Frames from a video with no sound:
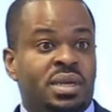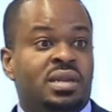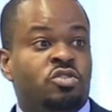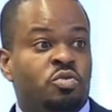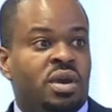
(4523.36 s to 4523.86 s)

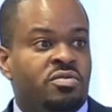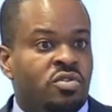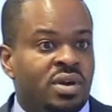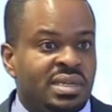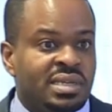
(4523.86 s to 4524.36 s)
beginning to make
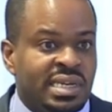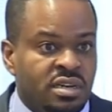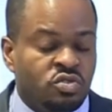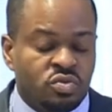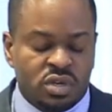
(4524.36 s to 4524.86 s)
forays
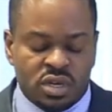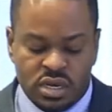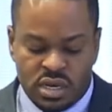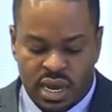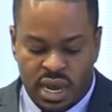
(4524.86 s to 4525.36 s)
into,
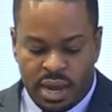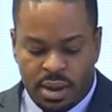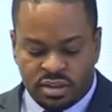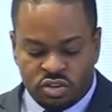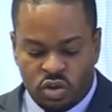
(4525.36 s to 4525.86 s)

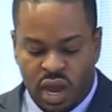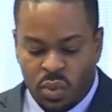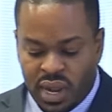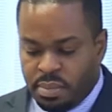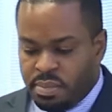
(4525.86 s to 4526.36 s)
and so
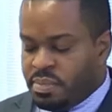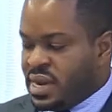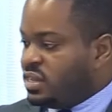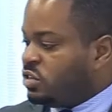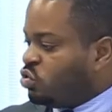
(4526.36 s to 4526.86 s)
are well
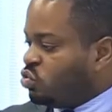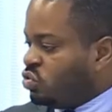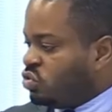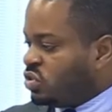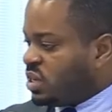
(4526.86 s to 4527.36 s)
placed
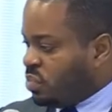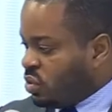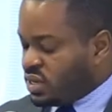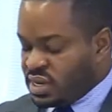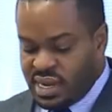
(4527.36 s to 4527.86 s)
to
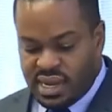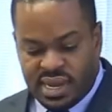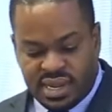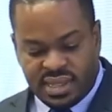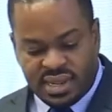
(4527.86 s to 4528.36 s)
support
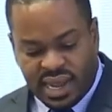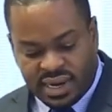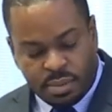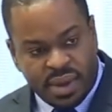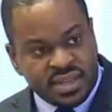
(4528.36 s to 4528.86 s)
in
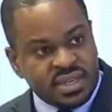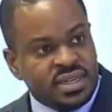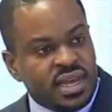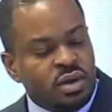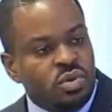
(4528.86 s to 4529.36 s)
that
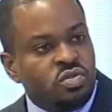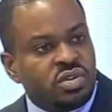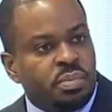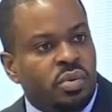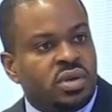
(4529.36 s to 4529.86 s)
capacity. And we do
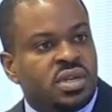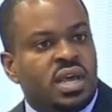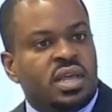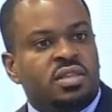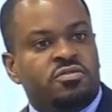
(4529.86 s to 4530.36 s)
support
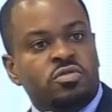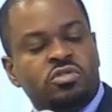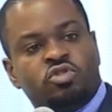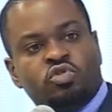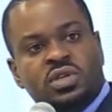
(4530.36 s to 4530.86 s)
the
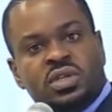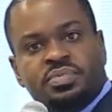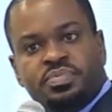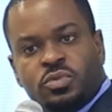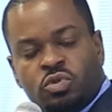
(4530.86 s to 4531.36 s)
full suite,
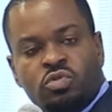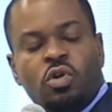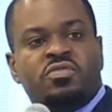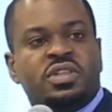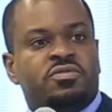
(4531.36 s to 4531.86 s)
we
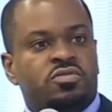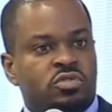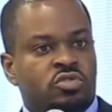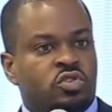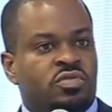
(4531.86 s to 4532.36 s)
do offer the
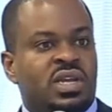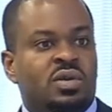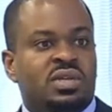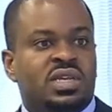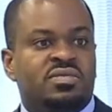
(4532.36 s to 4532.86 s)
full suite of
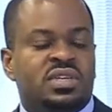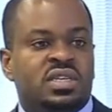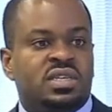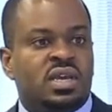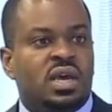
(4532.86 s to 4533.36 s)
legal
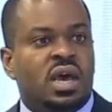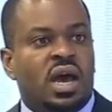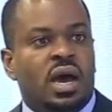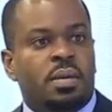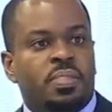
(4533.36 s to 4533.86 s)
services
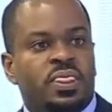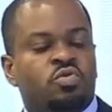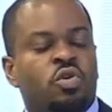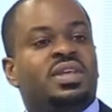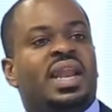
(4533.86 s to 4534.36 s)

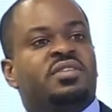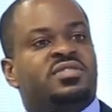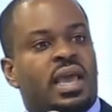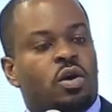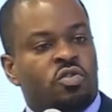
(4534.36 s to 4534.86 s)
throughout the life
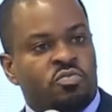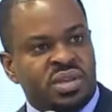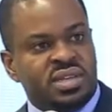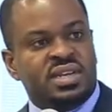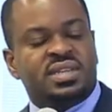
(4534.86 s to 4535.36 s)
cycle of
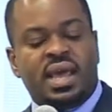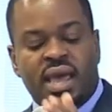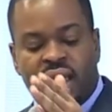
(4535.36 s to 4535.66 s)
businesses